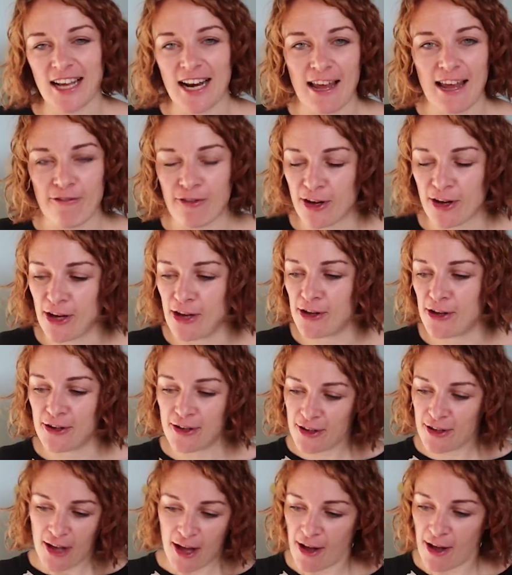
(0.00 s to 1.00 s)
a clever girl.
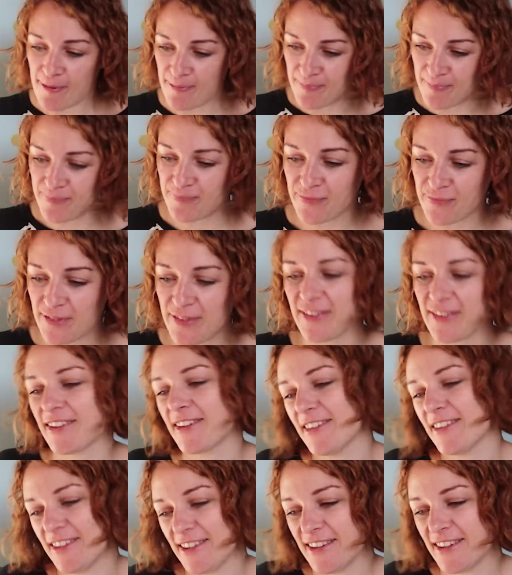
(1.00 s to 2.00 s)

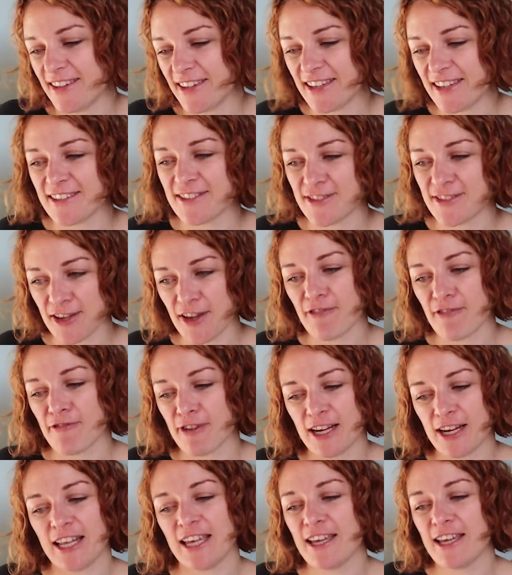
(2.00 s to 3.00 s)
It's a
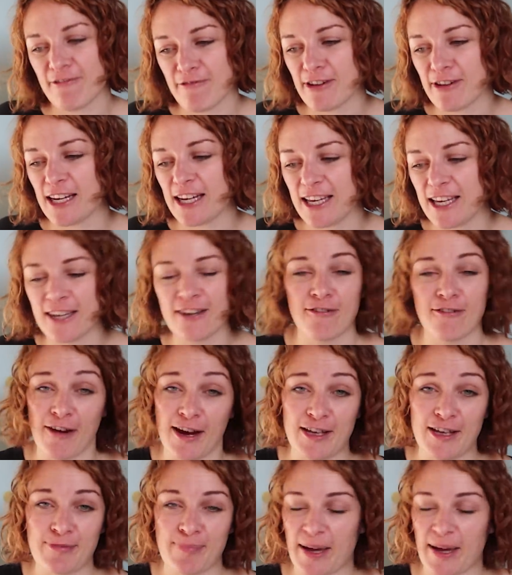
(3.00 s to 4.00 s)
really, really
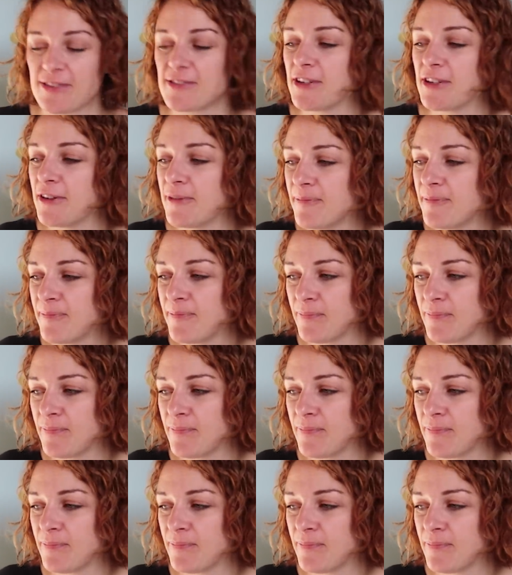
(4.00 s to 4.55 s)
great pattern.